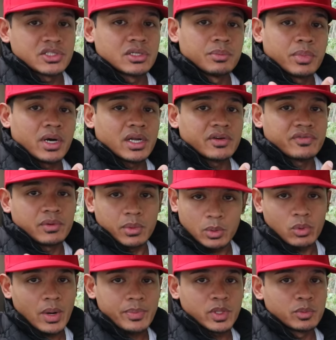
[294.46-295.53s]
I should have bought it from a
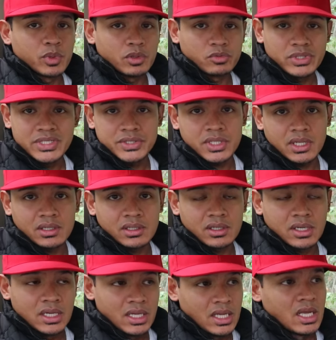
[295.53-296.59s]
reputable reseller.
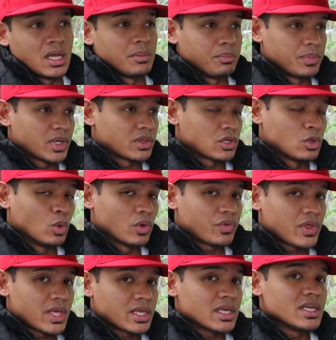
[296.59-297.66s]
But the cool
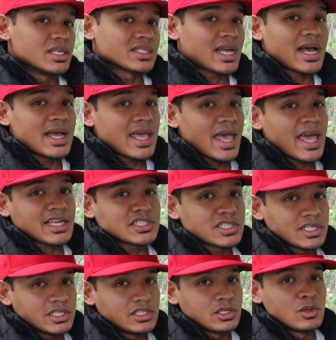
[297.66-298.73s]
thing is I
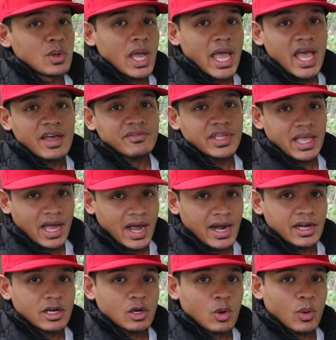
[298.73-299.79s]
actually do have a
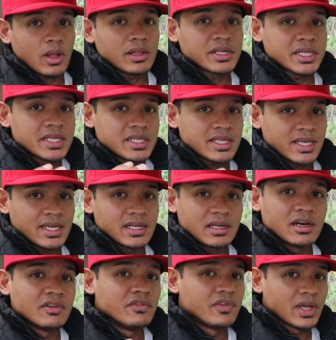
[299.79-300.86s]
higher quality kit
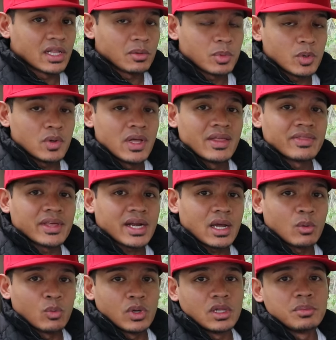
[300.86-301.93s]
available that I
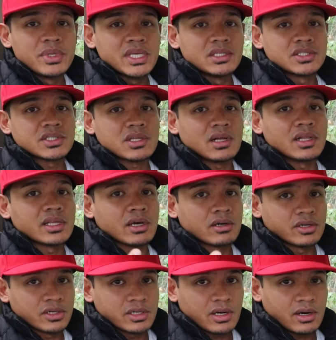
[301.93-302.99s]
will be installing
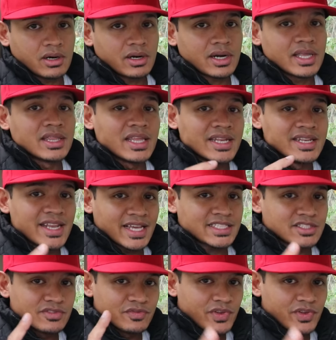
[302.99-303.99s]
on her car in the next